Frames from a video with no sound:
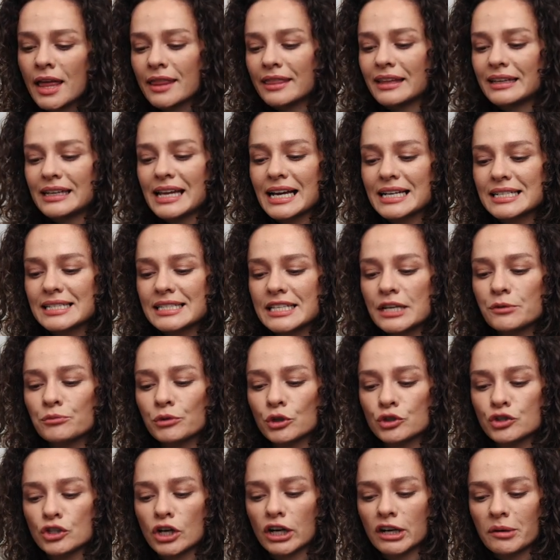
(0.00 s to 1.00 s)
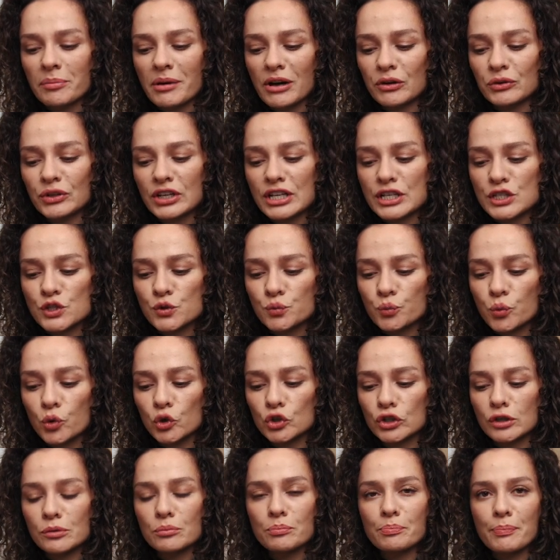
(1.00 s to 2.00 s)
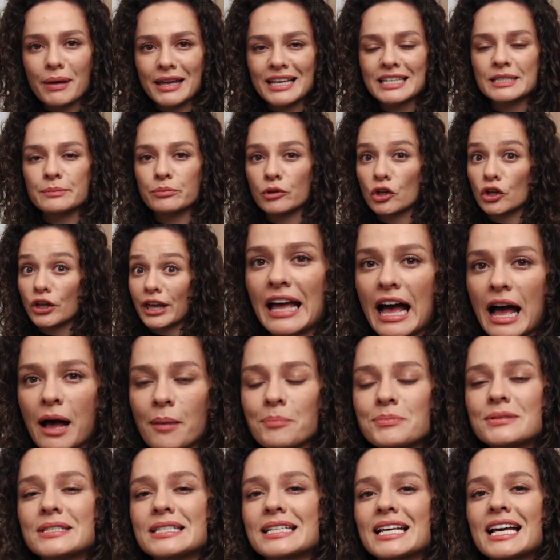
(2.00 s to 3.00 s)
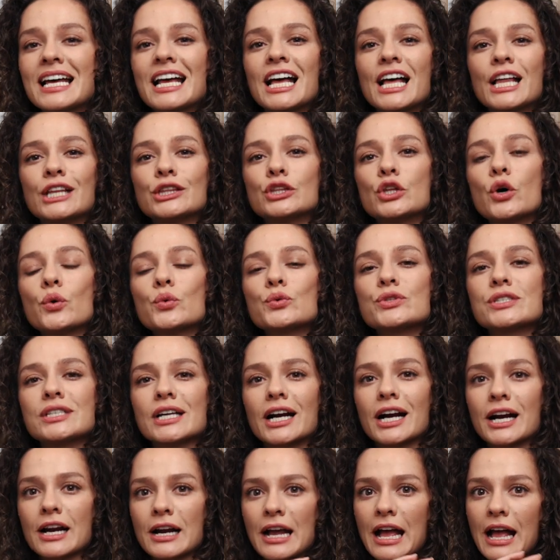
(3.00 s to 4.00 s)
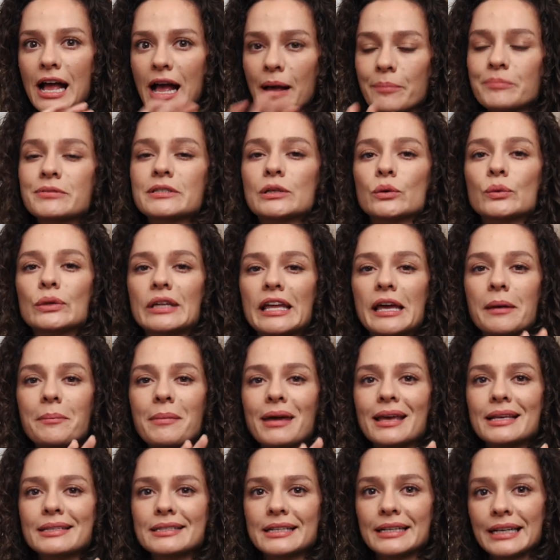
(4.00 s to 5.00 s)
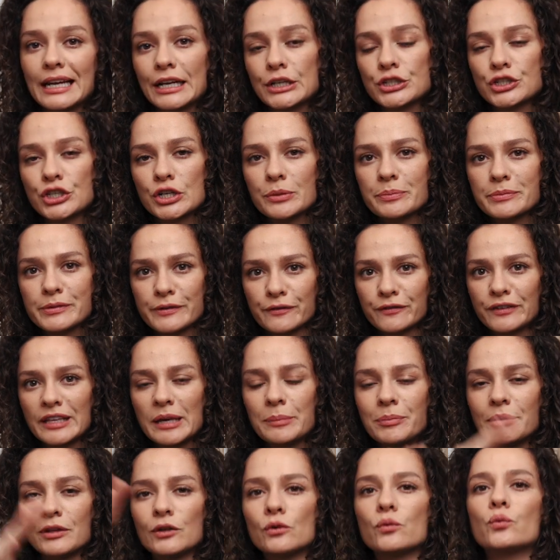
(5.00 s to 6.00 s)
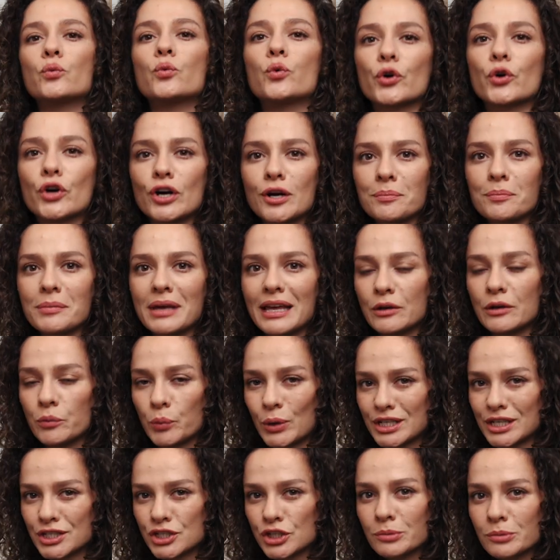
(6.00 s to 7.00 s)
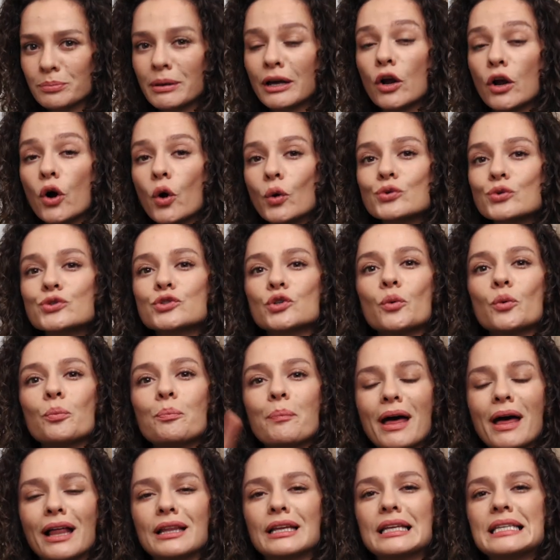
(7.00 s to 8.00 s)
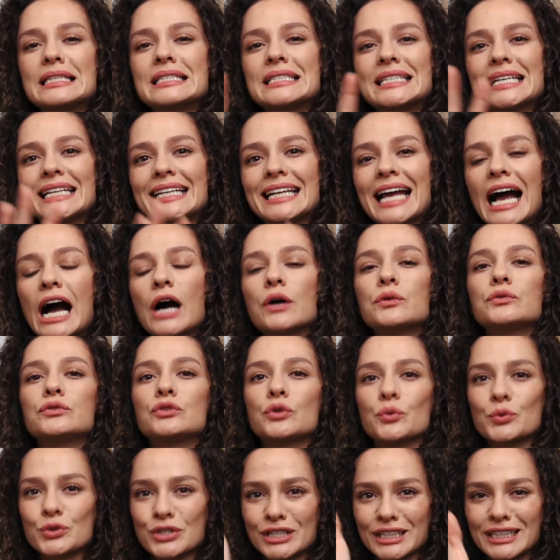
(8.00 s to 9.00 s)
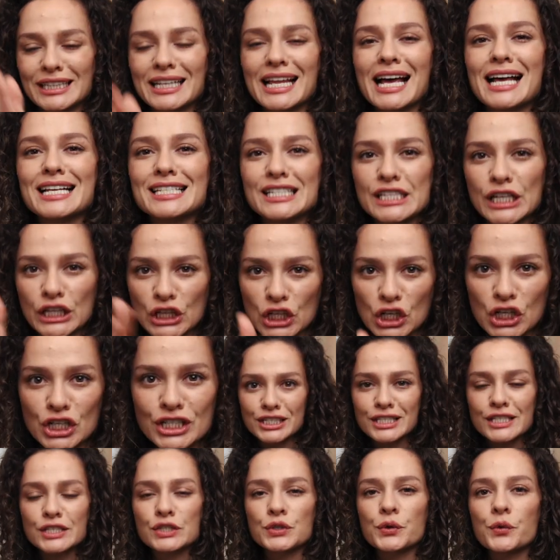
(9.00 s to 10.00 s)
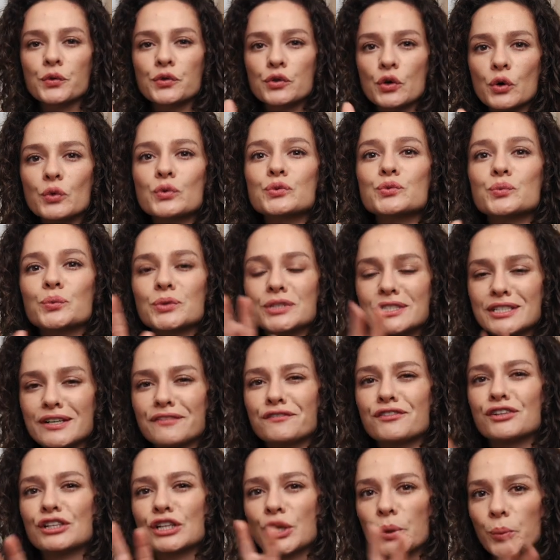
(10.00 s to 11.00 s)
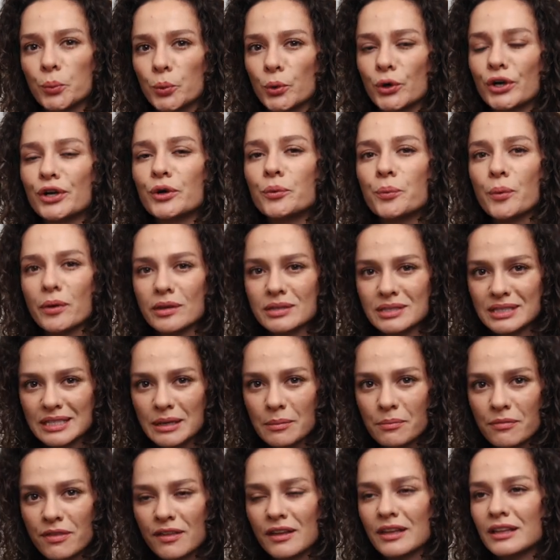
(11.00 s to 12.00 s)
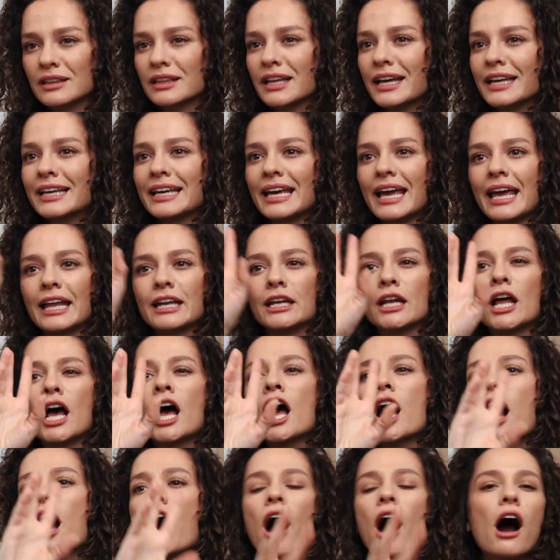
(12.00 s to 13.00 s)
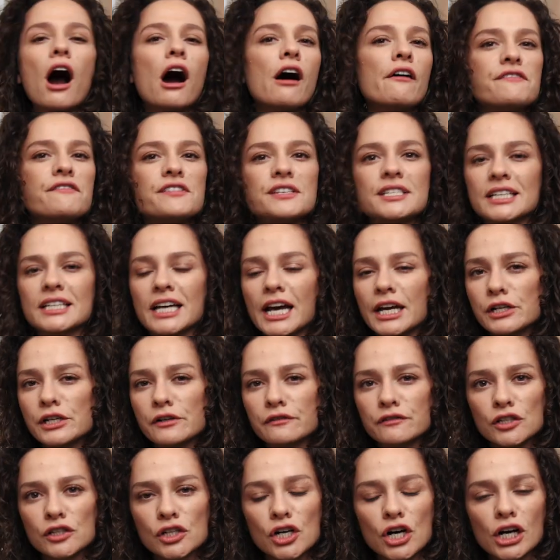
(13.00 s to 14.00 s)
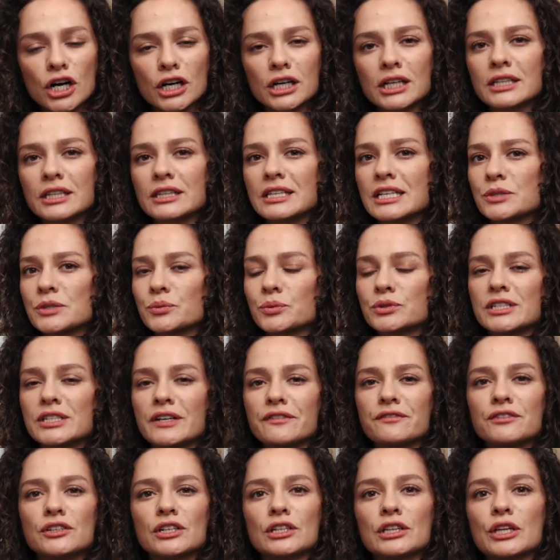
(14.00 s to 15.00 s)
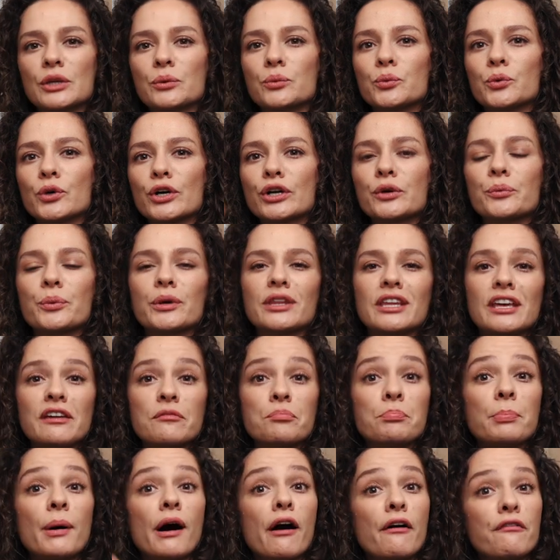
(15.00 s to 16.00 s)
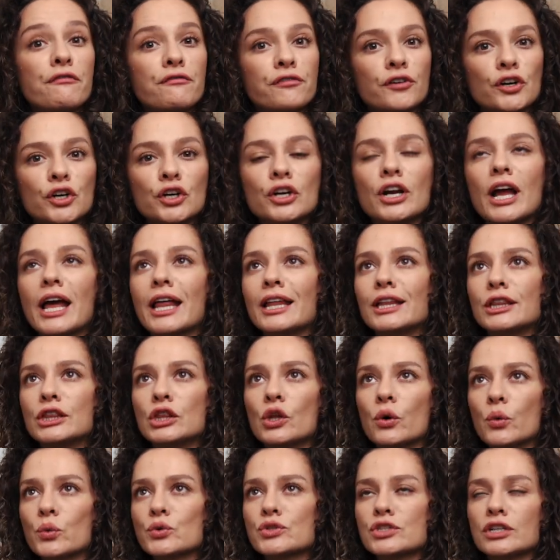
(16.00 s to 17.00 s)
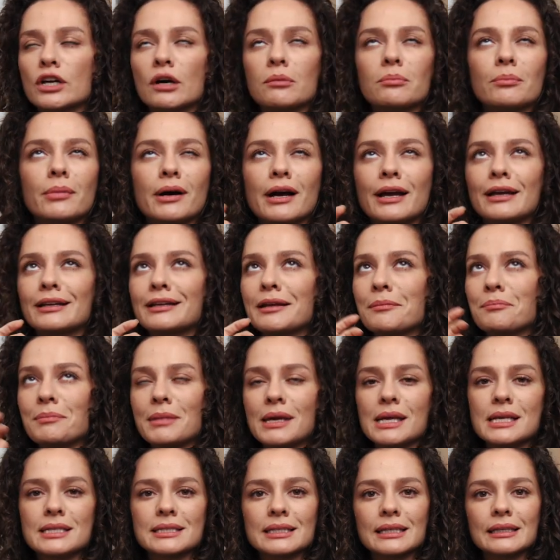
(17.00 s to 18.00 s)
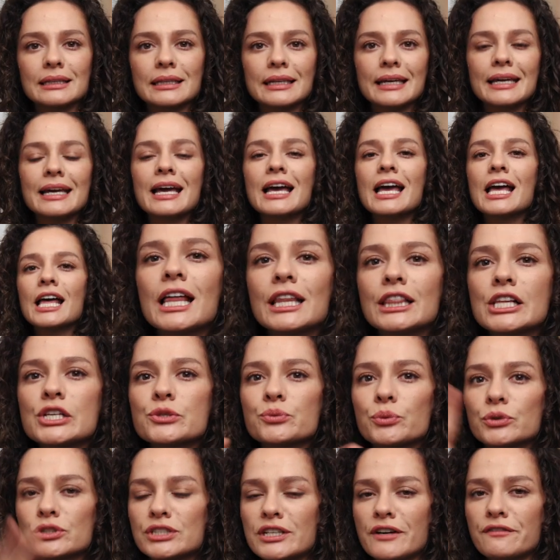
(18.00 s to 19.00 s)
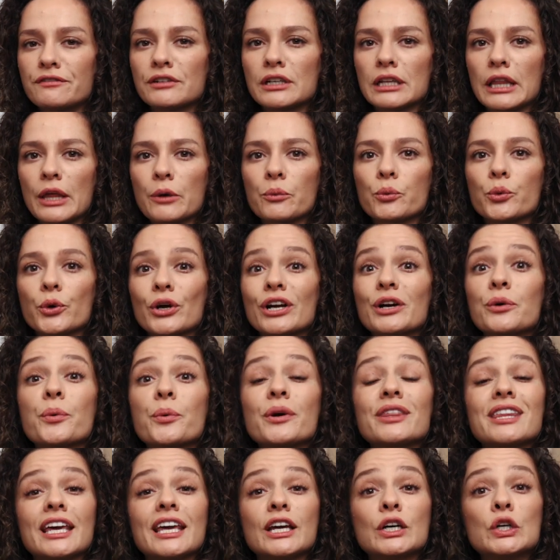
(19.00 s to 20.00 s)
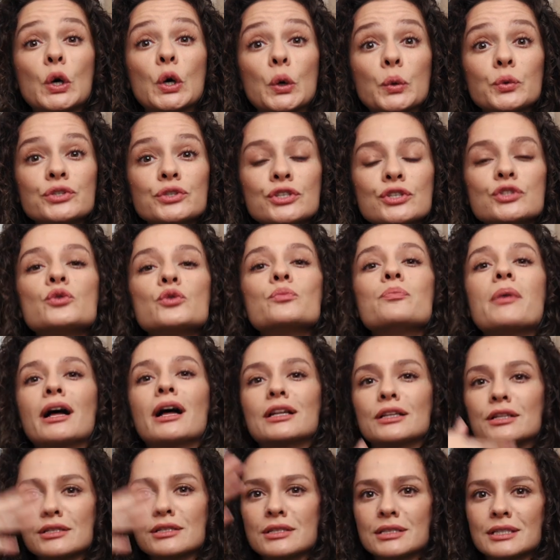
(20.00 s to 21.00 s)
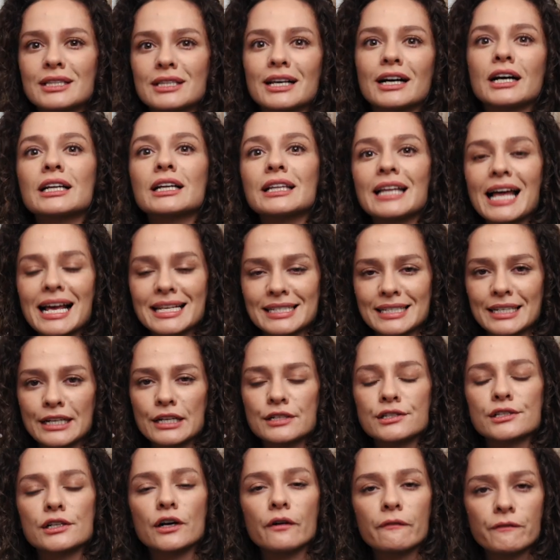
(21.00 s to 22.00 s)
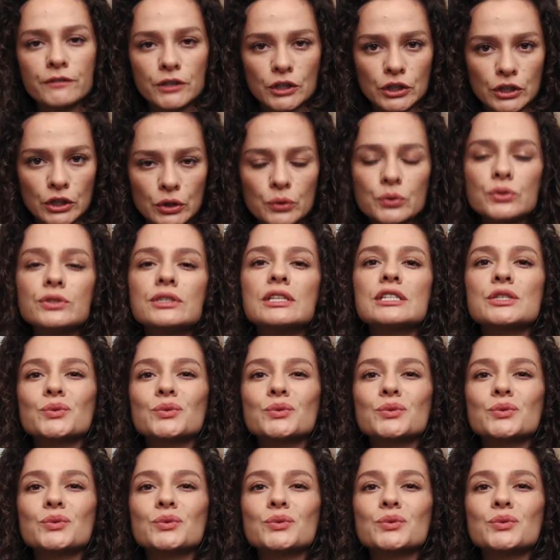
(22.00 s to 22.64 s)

The next thing we'll talk about is woolen baseball caps. Those are absolutely amazing in terms of keeping you warm in winter, but also balancing out those classy looks. So those would definitely work with something like an office kind of look. This would definitely work with a puffer, and those combine amazingly. This would definitely work with a coat to balance the classiness of the coat.